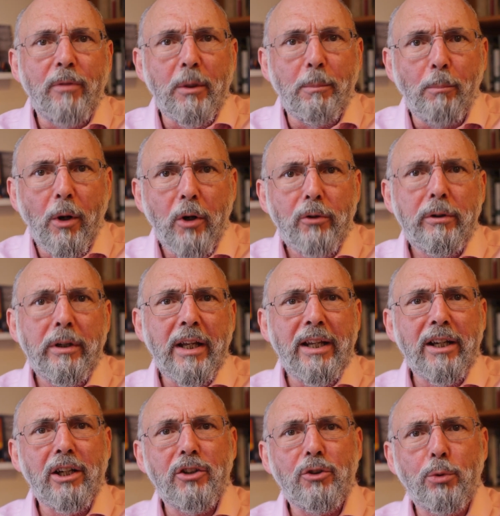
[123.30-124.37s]
Modern
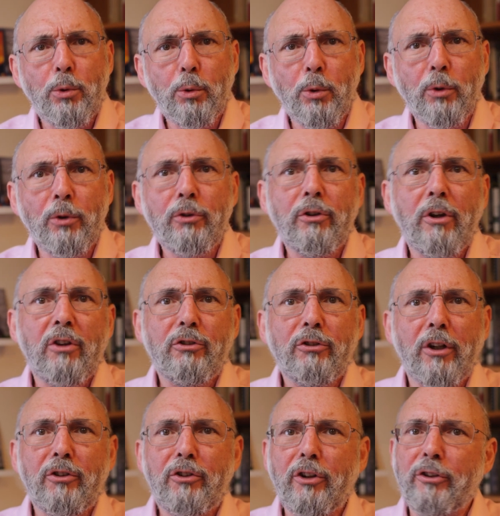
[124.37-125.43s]
AI tools,
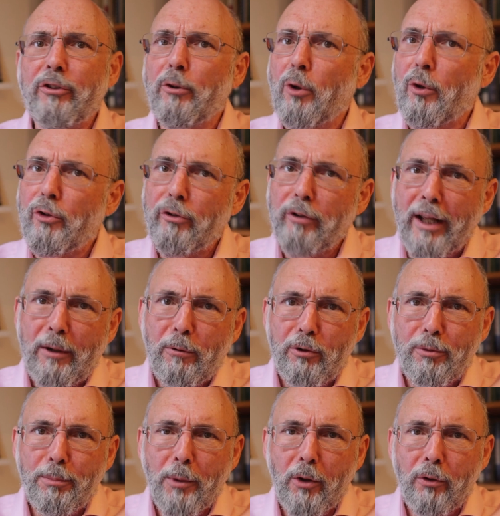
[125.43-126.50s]
such as large
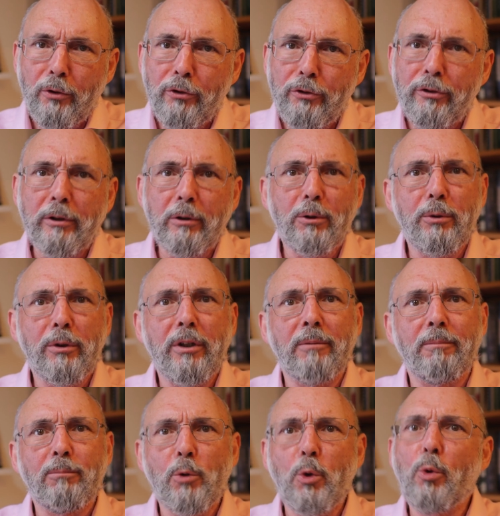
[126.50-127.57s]
language models,
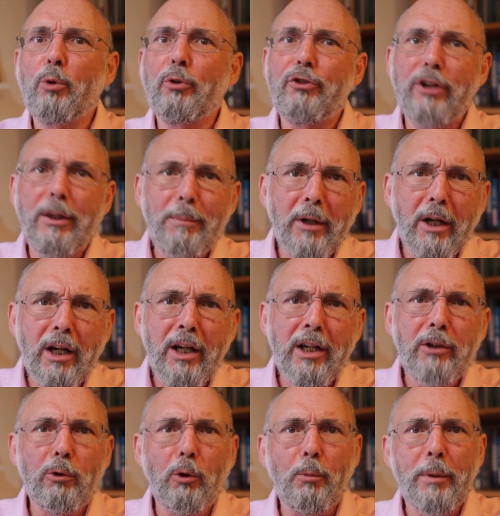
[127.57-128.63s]
including Google's Gemini
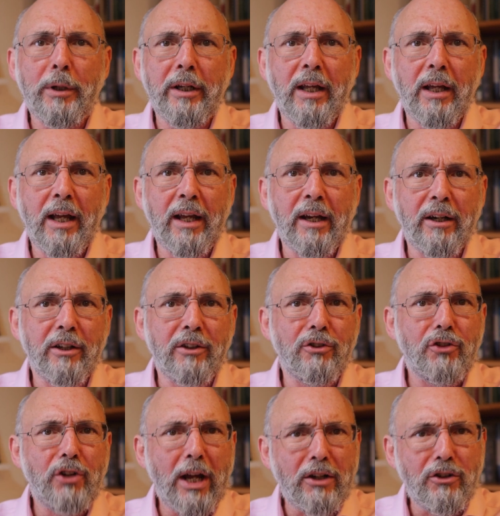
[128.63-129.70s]
or OpenAI's
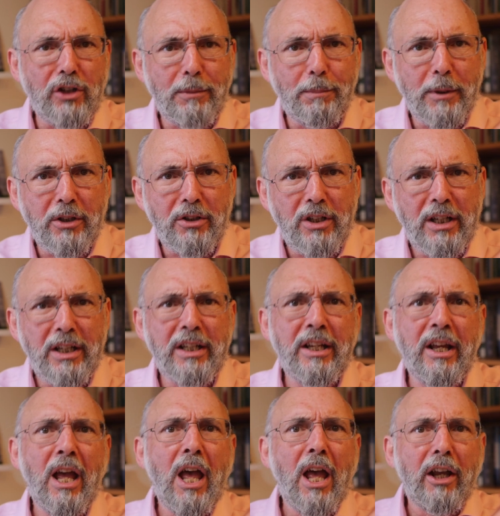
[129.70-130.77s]

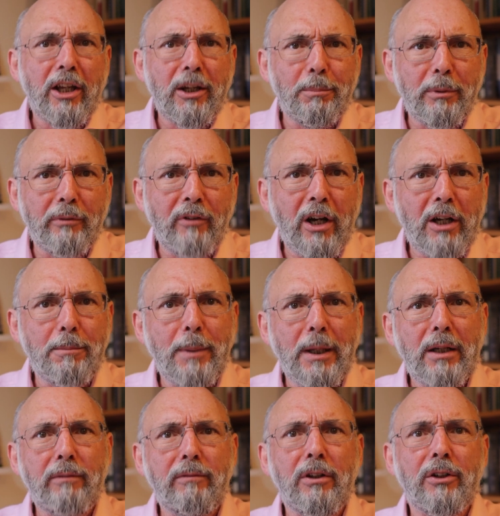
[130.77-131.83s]
ChatGPT, can provide
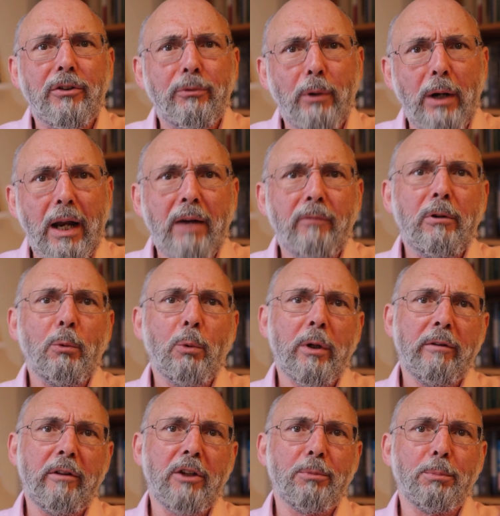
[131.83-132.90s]
benefits for every one
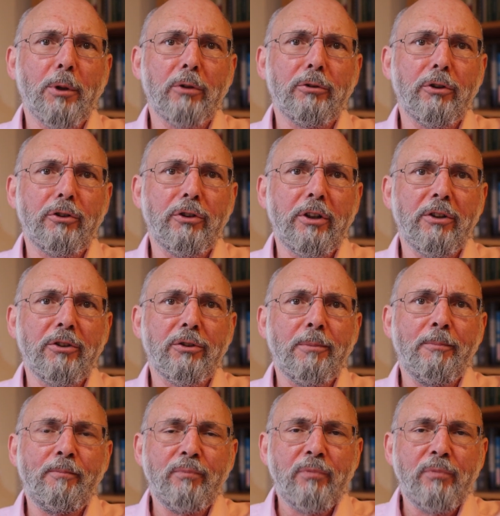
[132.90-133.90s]
of these processes.